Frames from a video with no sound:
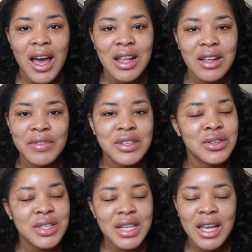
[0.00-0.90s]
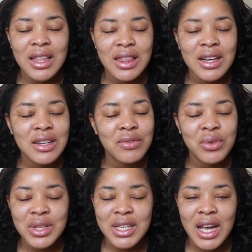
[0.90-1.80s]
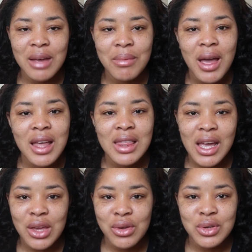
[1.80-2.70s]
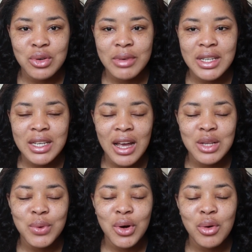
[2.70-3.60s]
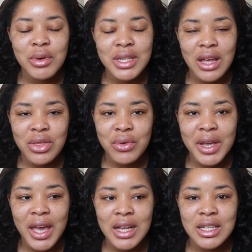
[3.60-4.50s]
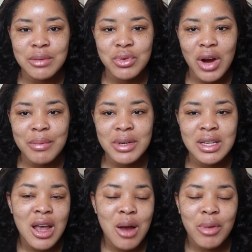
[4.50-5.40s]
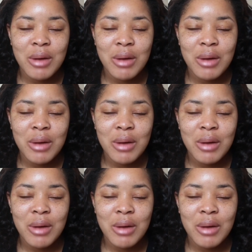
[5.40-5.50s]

And if it's your second, third, fourth time, thank you so much, guys. We're almost at 3k subscribers.